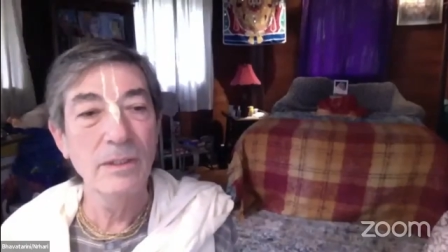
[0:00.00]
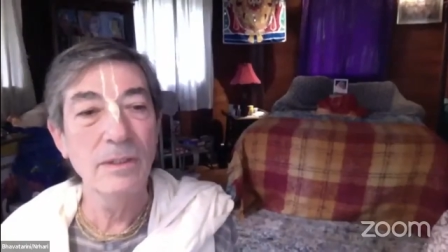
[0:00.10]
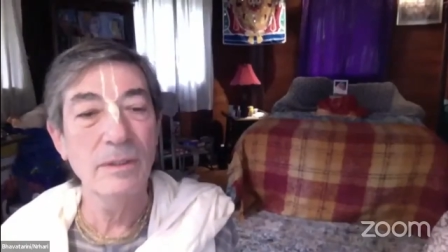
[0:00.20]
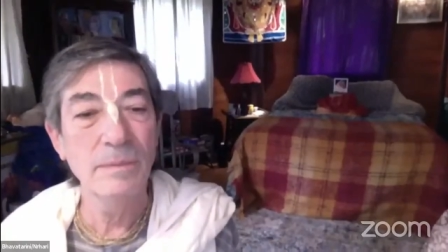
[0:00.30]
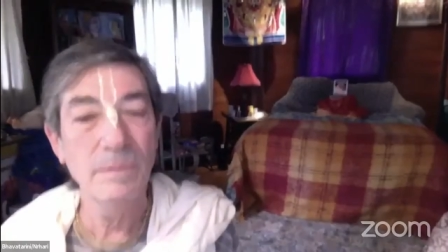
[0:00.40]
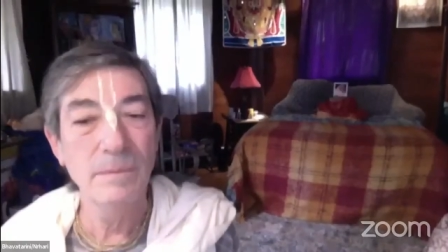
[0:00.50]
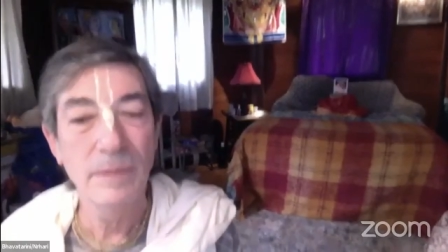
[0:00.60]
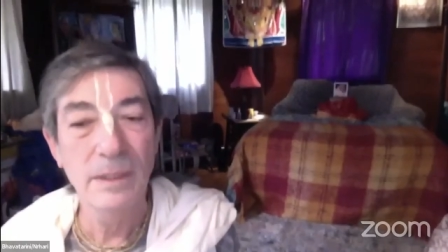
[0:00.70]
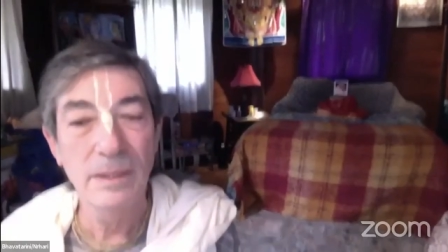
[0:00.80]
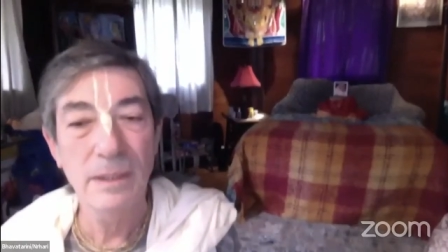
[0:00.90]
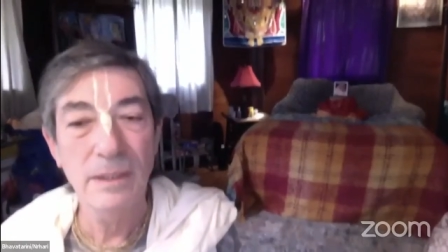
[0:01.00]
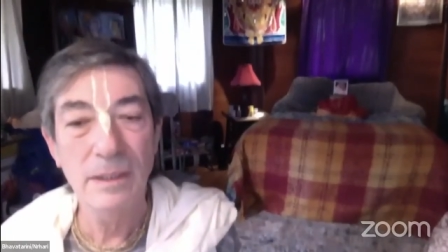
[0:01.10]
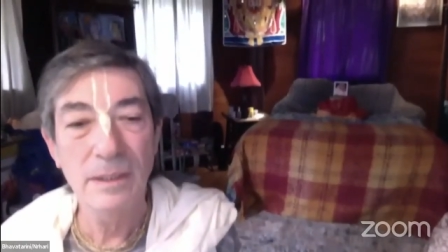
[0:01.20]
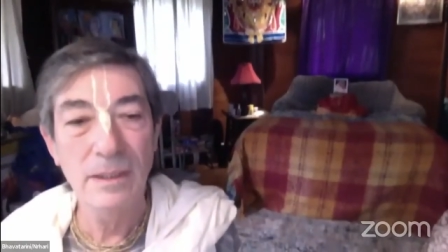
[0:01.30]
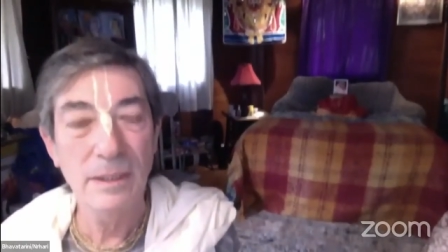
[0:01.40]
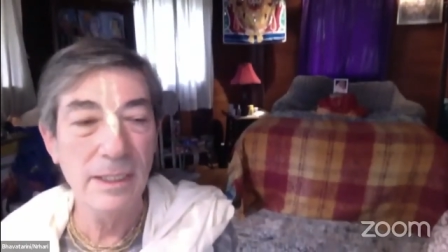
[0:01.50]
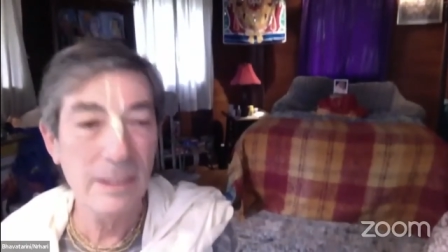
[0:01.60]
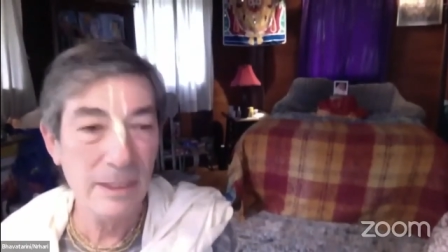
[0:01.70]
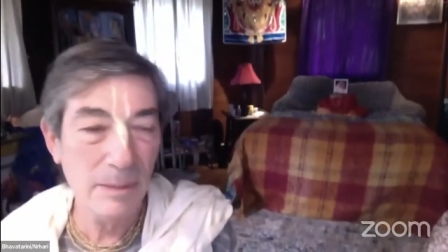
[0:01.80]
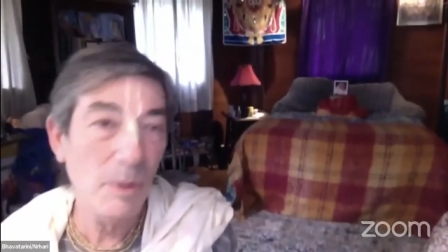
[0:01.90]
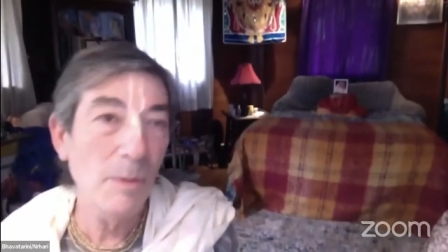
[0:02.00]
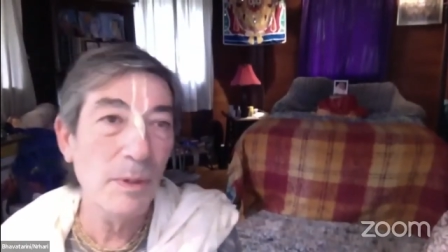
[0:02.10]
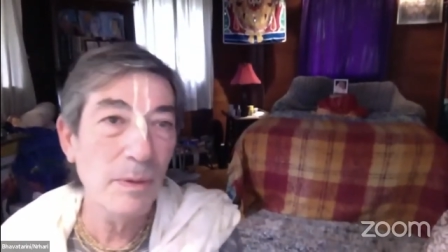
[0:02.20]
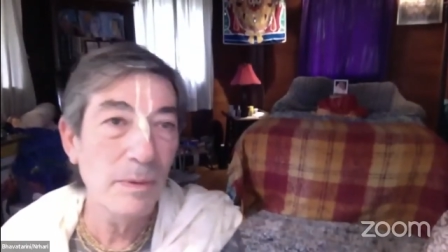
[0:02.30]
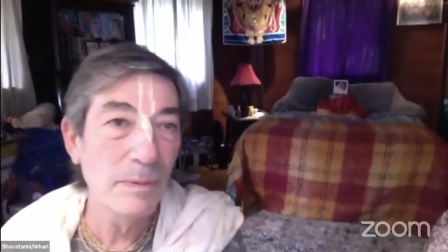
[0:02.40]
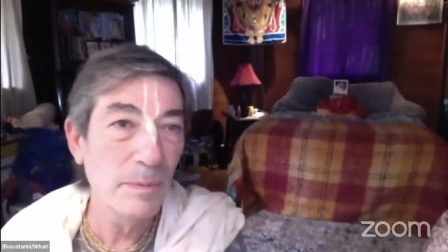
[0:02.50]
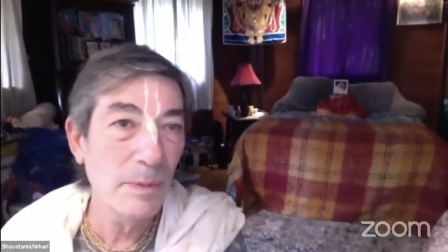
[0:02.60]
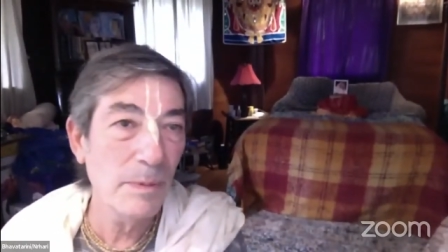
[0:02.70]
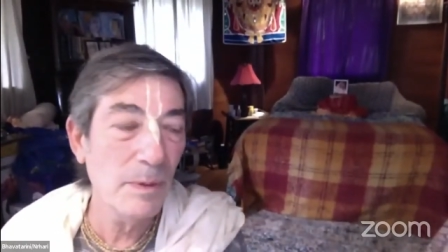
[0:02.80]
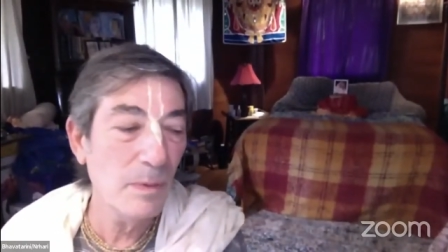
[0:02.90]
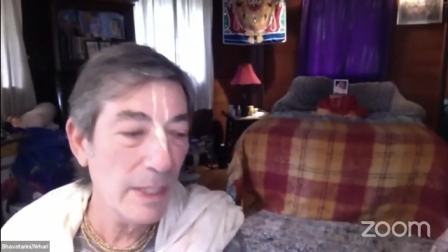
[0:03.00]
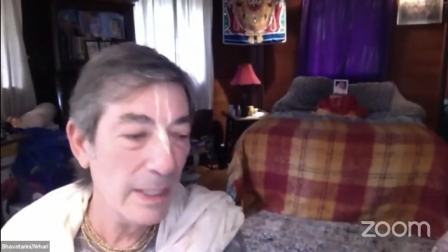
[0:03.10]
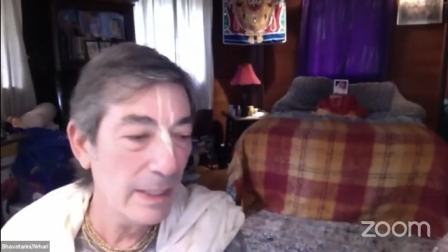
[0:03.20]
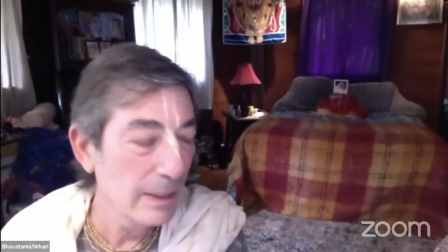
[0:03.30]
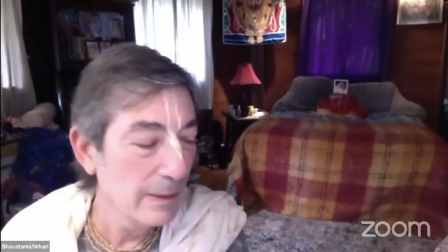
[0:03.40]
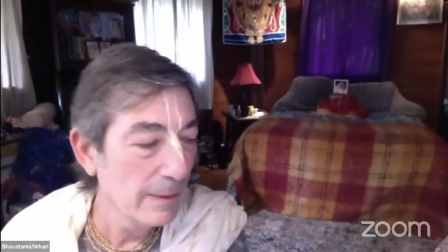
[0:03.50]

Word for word: Um, and that's the proper proper way.